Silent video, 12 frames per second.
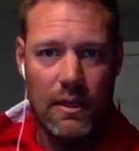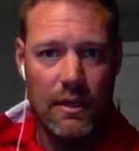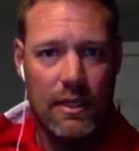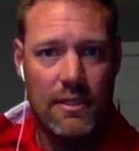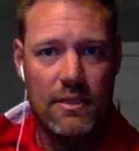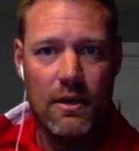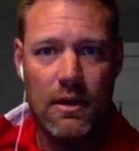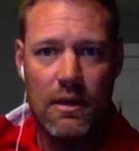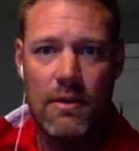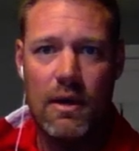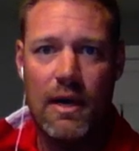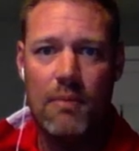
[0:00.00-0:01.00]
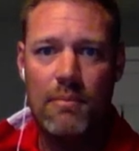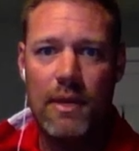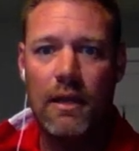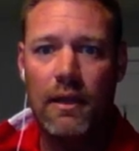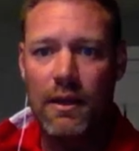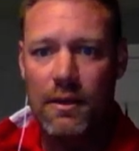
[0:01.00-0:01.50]
And let's talk about how
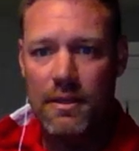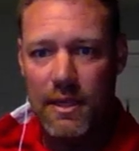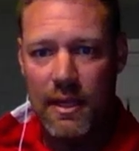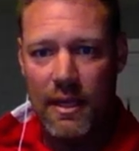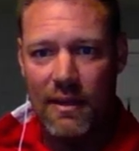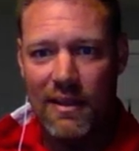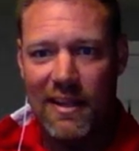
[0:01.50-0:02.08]
big leaguers think.